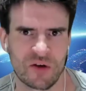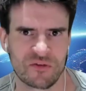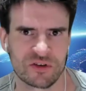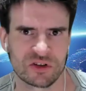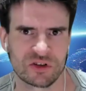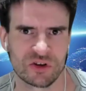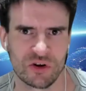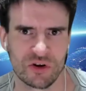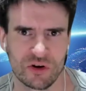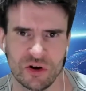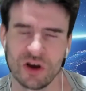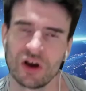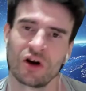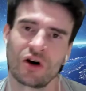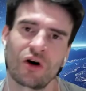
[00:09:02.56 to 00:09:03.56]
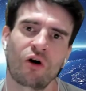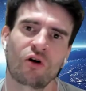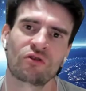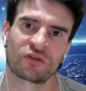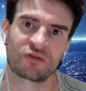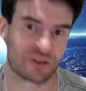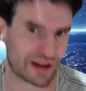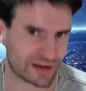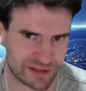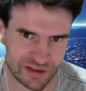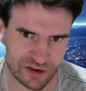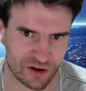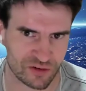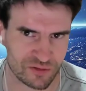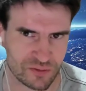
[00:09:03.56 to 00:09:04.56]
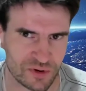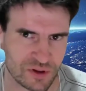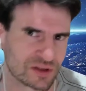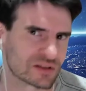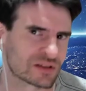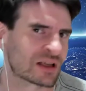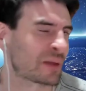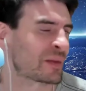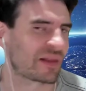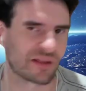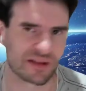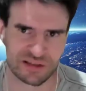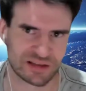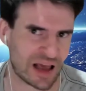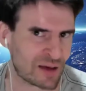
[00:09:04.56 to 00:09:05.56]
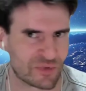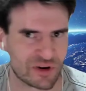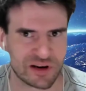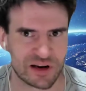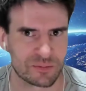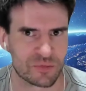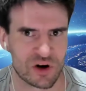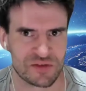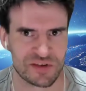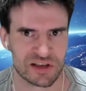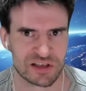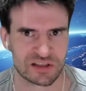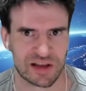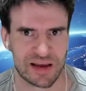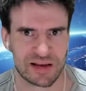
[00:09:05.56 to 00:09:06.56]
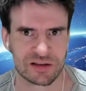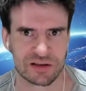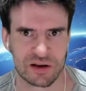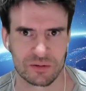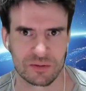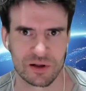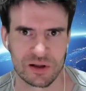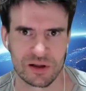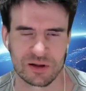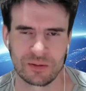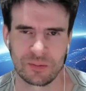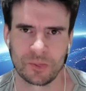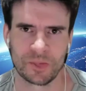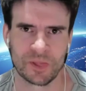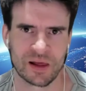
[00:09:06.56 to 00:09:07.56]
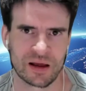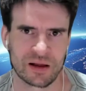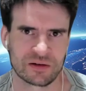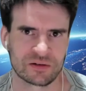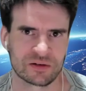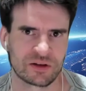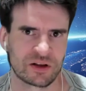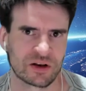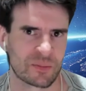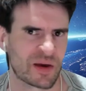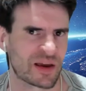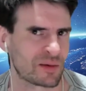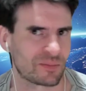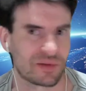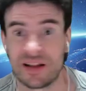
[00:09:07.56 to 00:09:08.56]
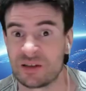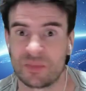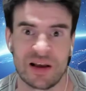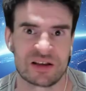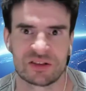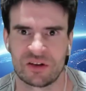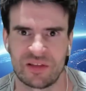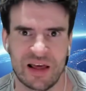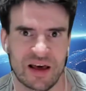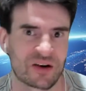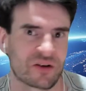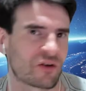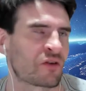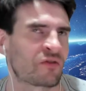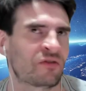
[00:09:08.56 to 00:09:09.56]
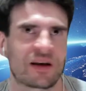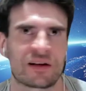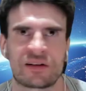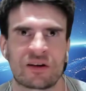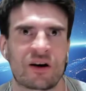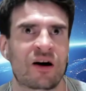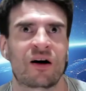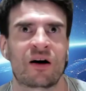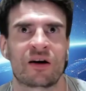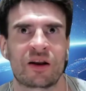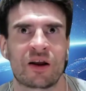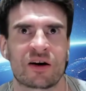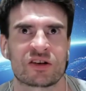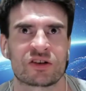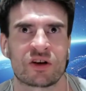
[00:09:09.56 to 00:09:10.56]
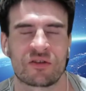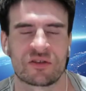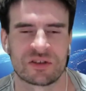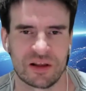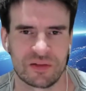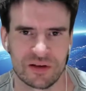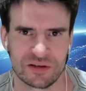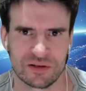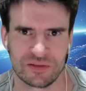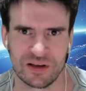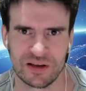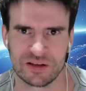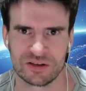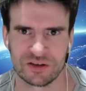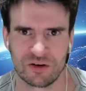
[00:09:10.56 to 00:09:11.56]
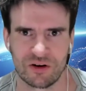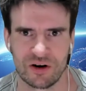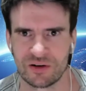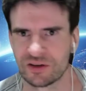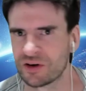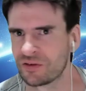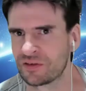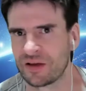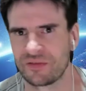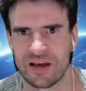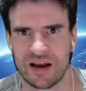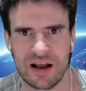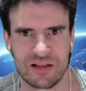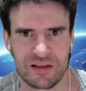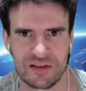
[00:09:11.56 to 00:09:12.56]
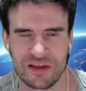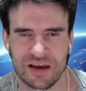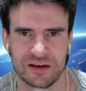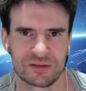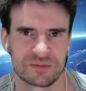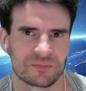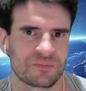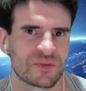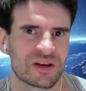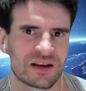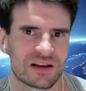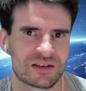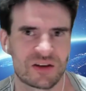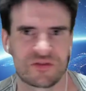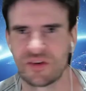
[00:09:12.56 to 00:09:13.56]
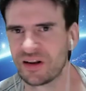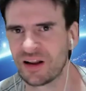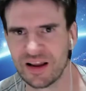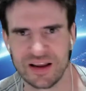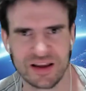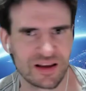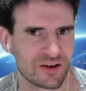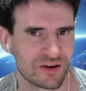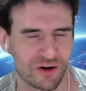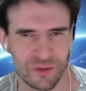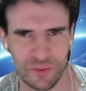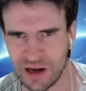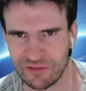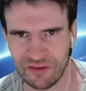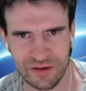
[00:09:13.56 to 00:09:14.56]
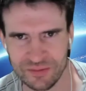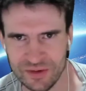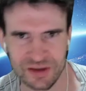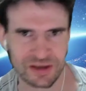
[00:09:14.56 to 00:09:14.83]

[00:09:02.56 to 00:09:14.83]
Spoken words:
often do, or reflecting on something that's happened in previous days and making plans based on that, or reflecting, I should have said this and this, or I should have done that other thing differently, or whatever.